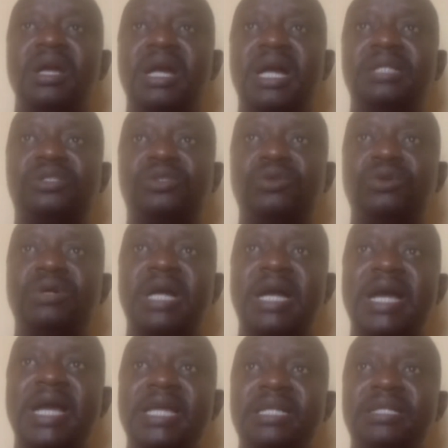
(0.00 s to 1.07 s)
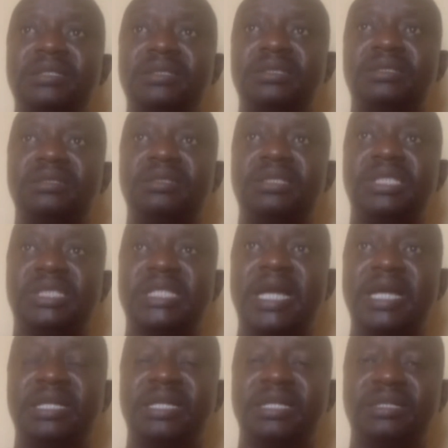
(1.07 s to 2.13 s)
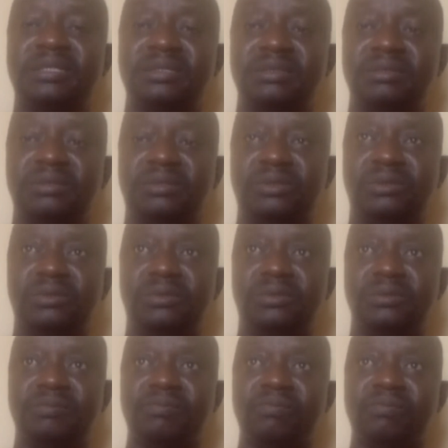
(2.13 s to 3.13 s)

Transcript: And so I decided to